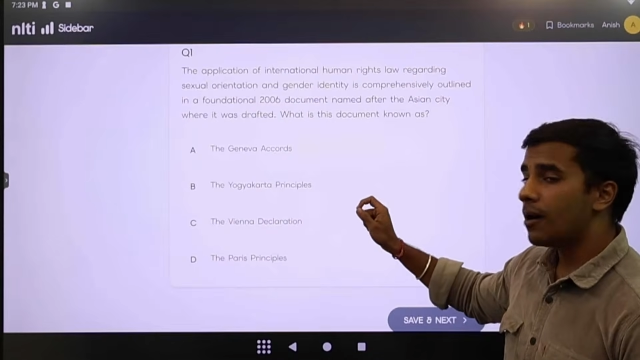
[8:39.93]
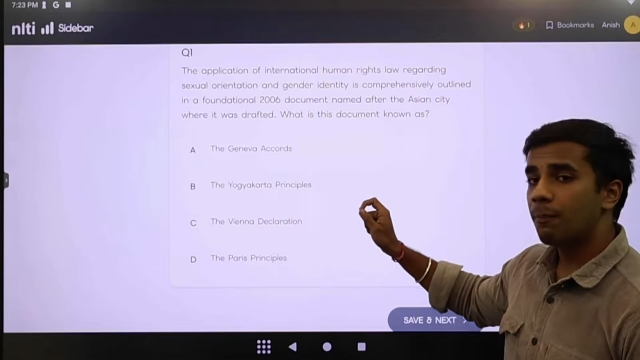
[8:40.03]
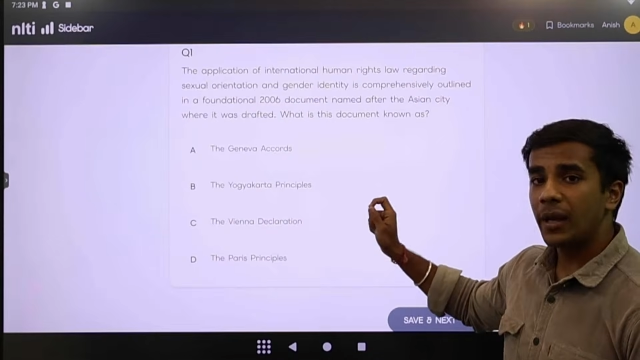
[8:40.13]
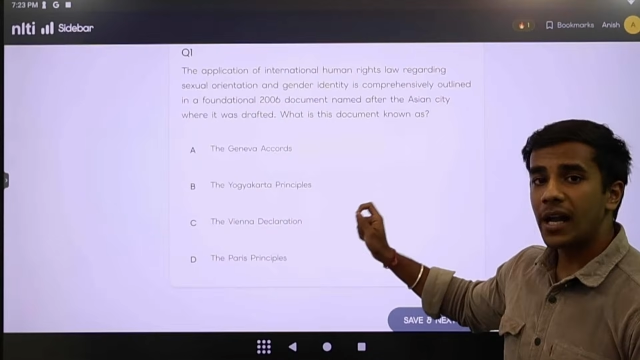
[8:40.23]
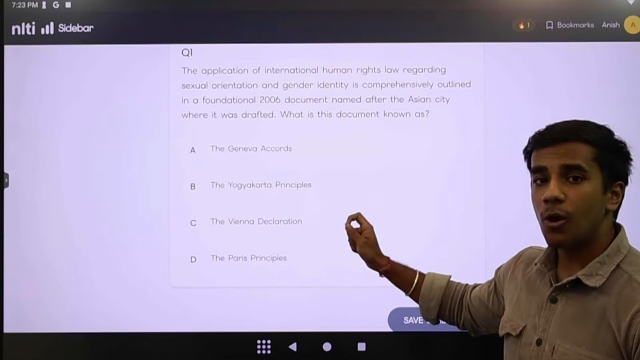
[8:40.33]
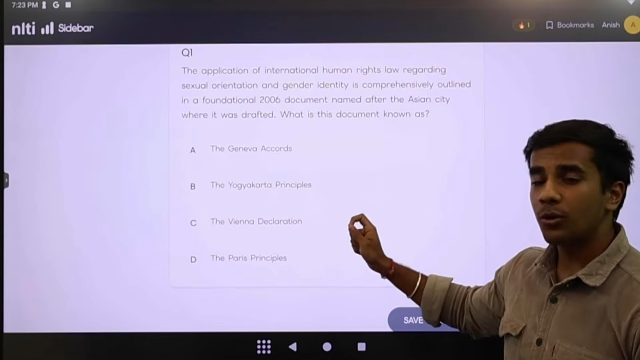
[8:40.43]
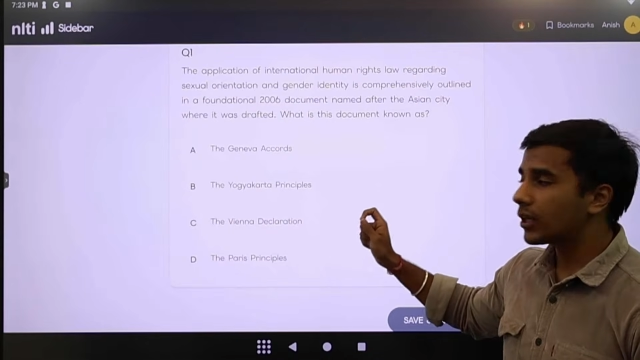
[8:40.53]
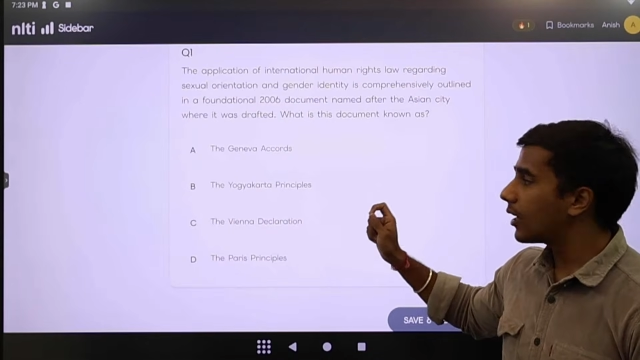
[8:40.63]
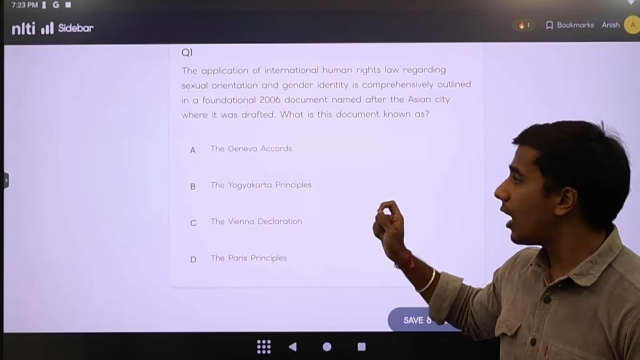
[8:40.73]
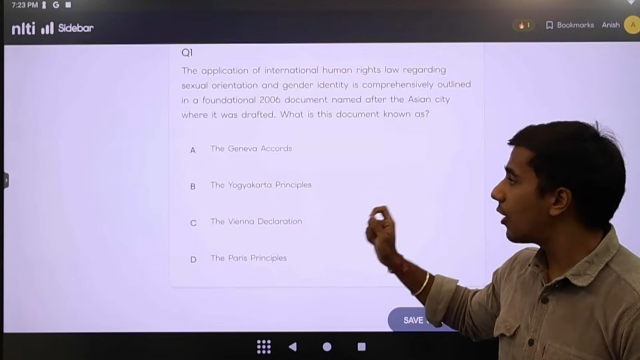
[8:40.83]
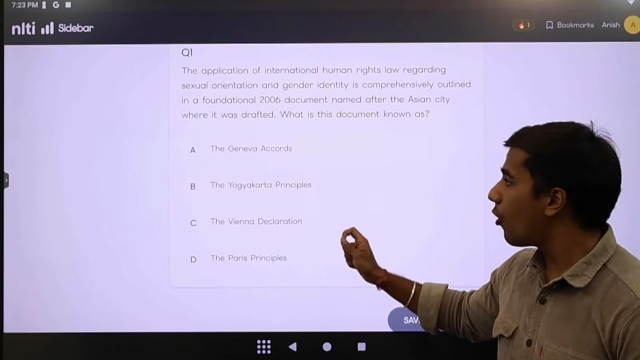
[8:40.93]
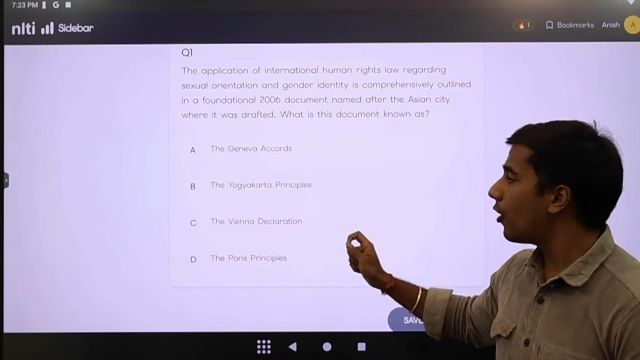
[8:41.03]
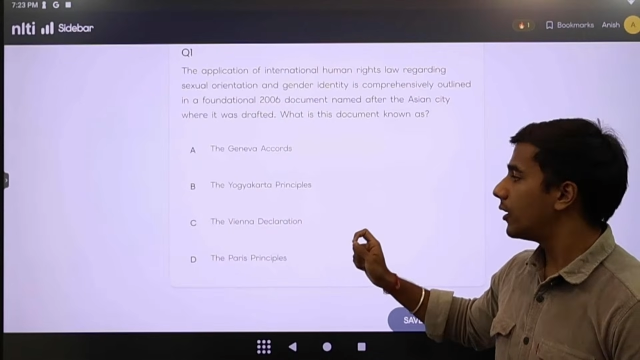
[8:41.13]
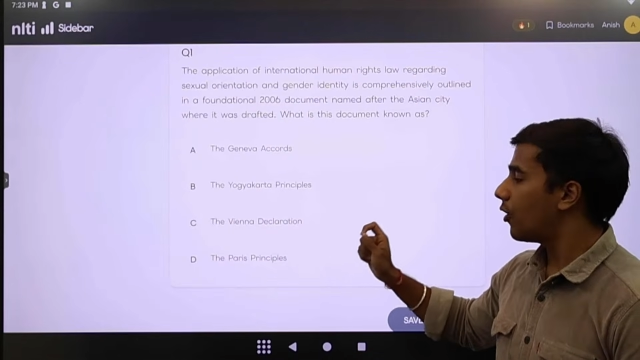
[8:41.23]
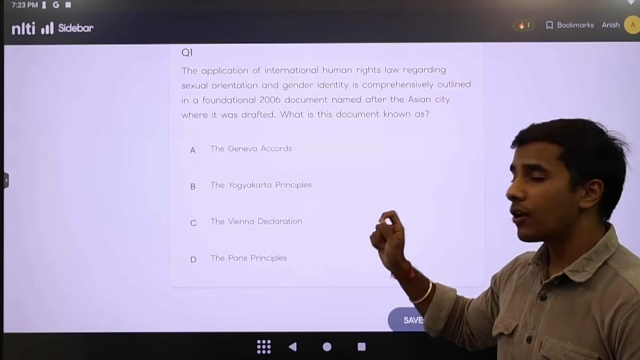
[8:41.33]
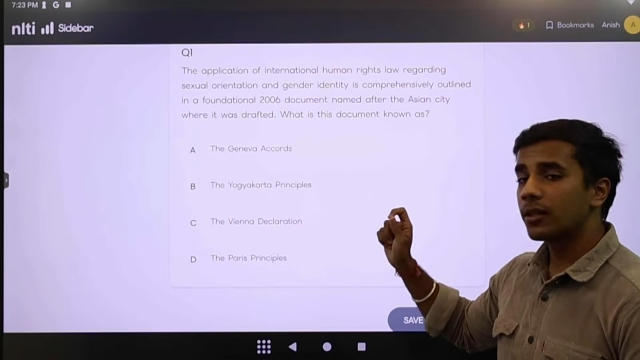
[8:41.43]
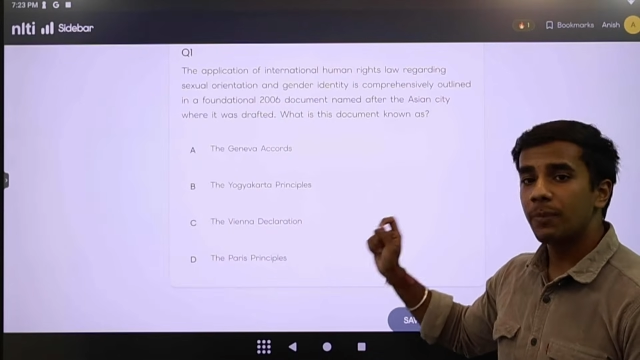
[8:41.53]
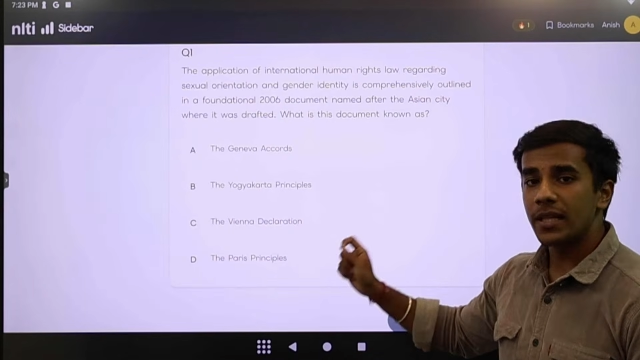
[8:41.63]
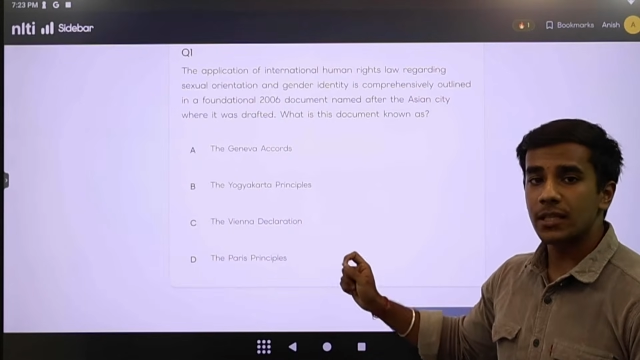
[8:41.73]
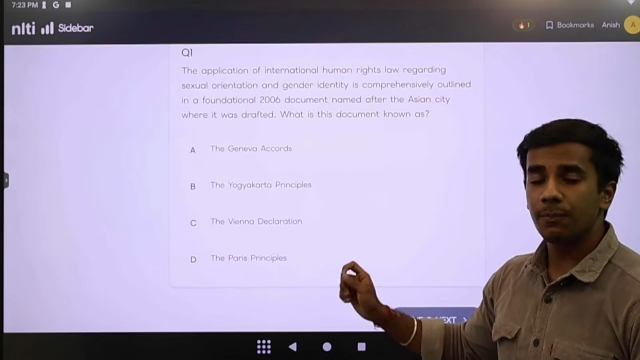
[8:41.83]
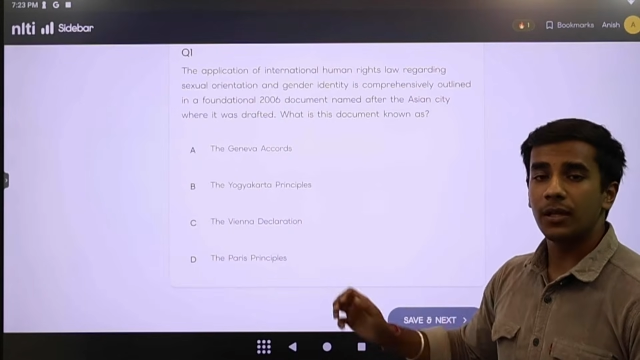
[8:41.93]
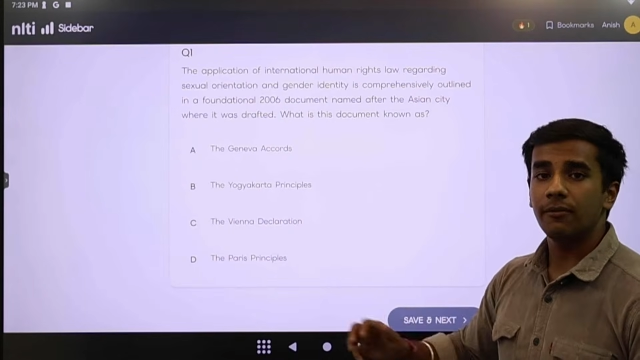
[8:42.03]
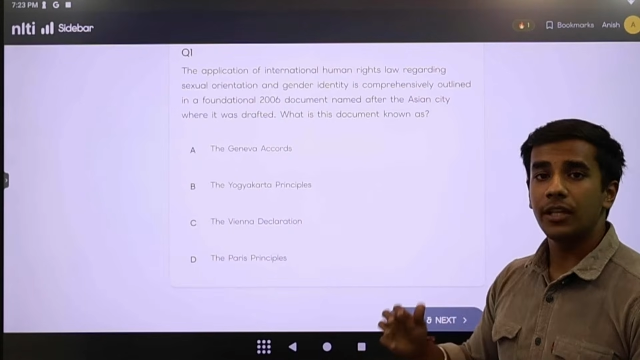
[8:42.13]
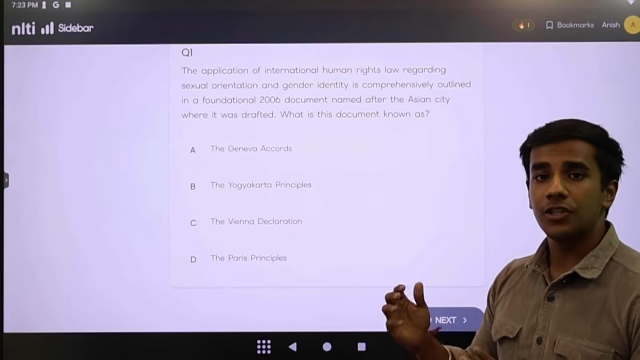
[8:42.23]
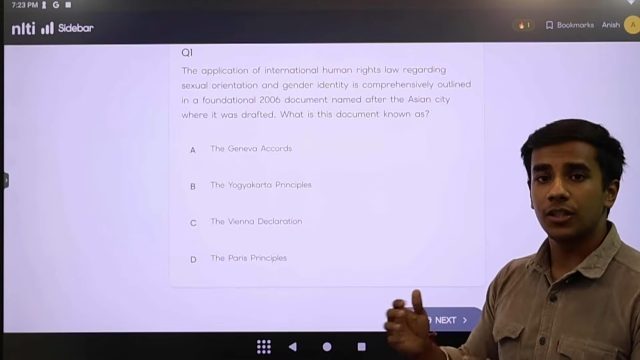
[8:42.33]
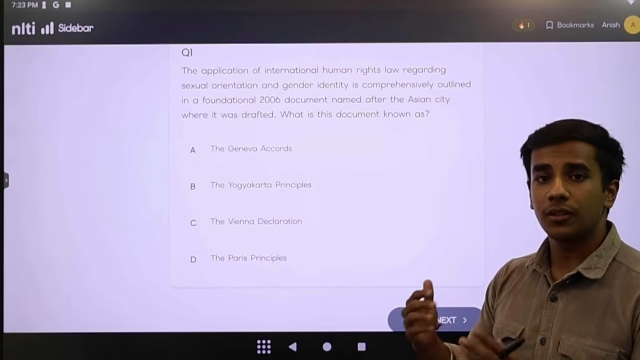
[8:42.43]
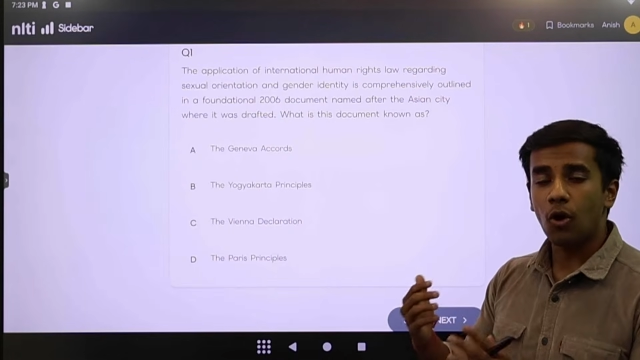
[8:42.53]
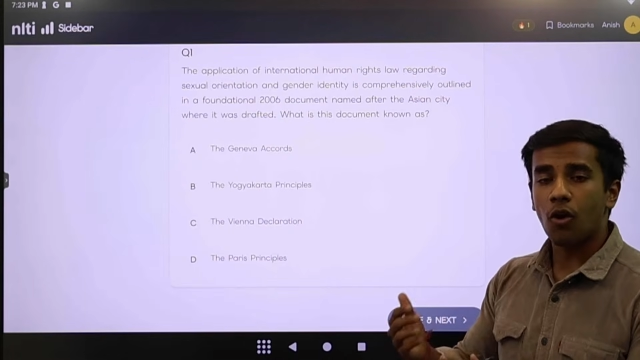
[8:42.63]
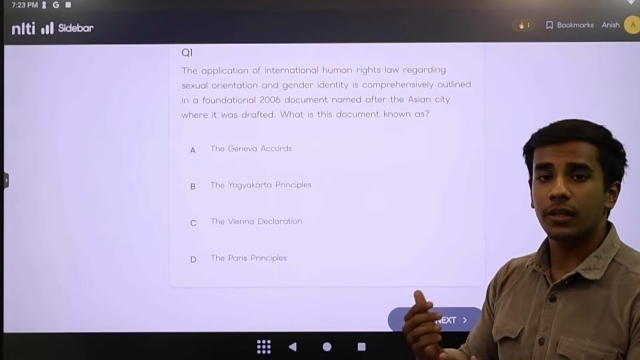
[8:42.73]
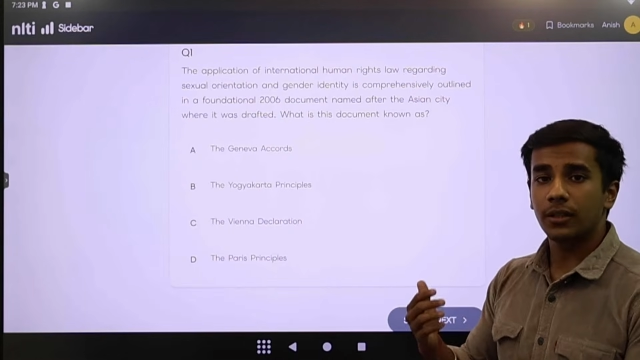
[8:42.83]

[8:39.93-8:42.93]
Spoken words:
pick out the accord or the principle which talked